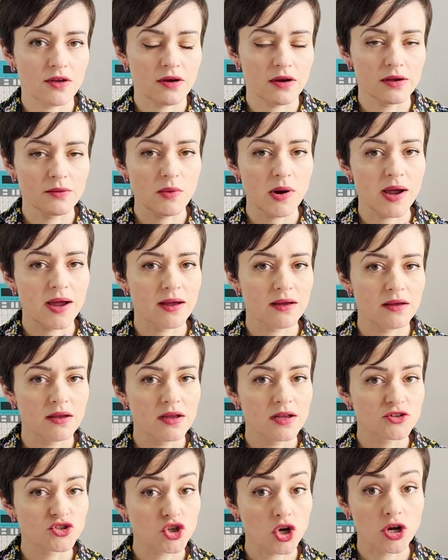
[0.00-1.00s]
wear
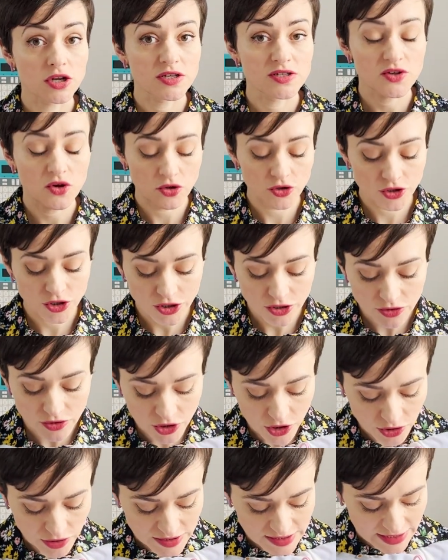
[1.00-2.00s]
joggers on New
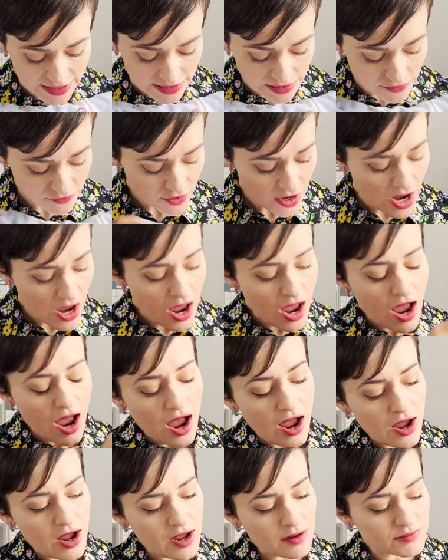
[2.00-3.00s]
Year's Eve
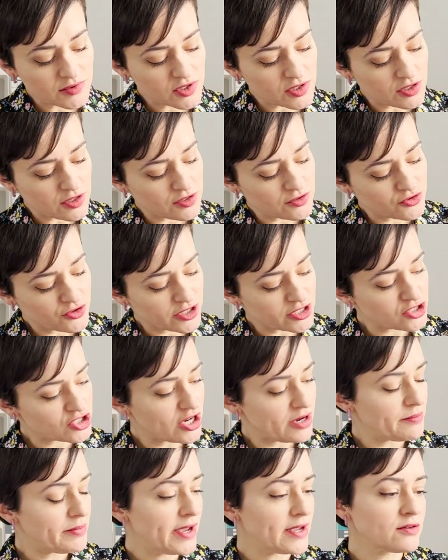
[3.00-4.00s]
to drink
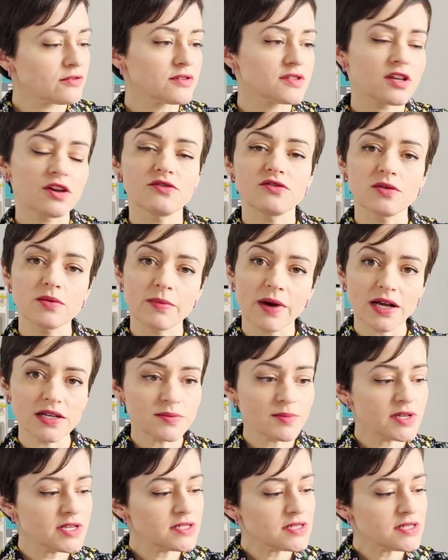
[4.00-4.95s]
champagne on the sofa with my husband.